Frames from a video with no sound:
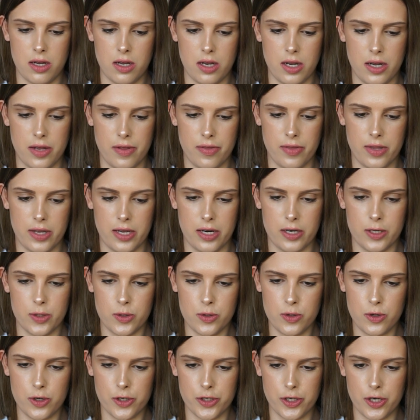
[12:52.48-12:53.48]
And then
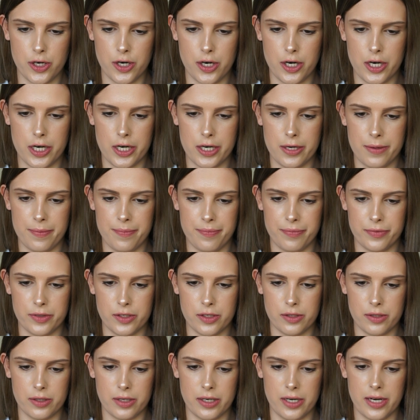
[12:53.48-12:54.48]
auto. And
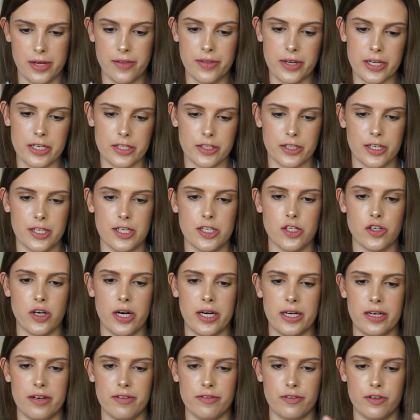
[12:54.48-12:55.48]
then it's going to
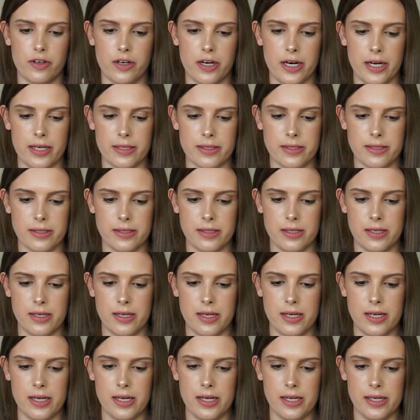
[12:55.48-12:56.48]
straighten it for us.
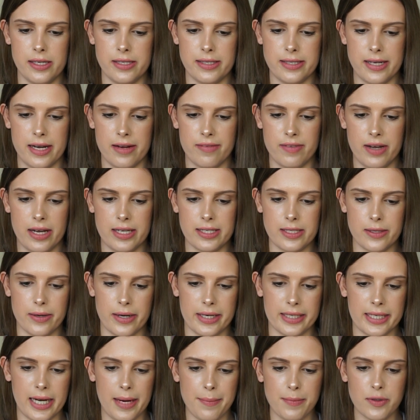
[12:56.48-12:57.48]
Save that to
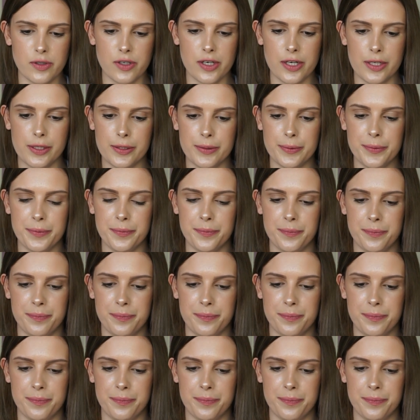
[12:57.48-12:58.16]
our camera roll.